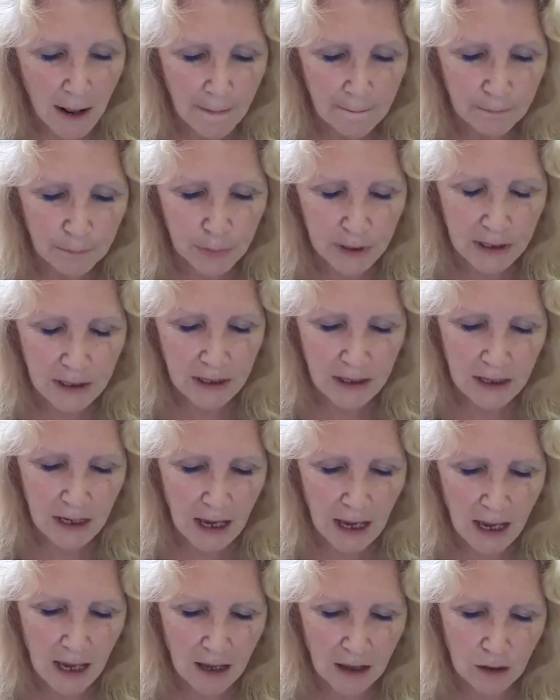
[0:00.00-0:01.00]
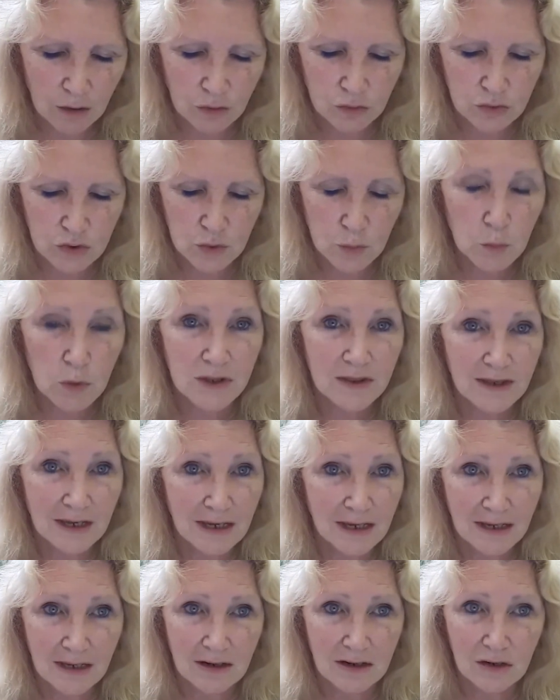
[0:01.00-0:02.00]
being held
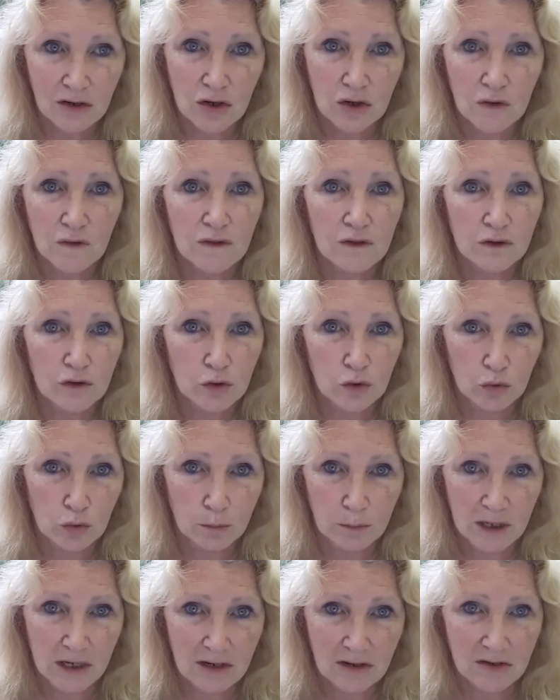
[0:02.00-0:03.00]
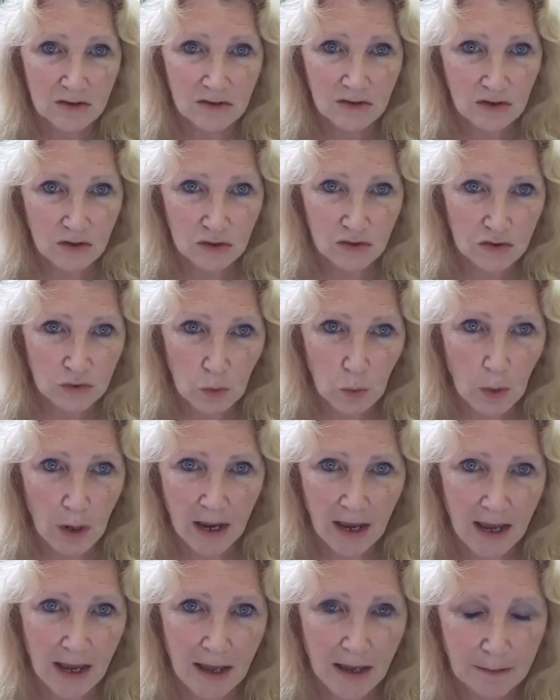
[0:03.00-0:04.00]
within the luminous
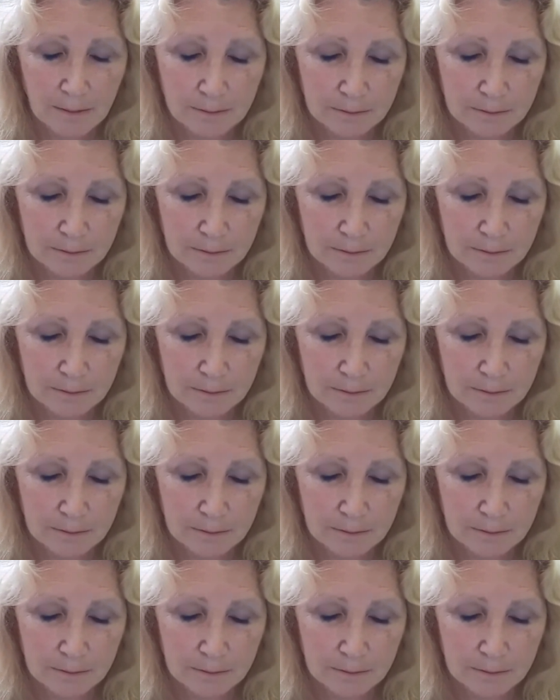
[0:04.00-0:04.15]
square.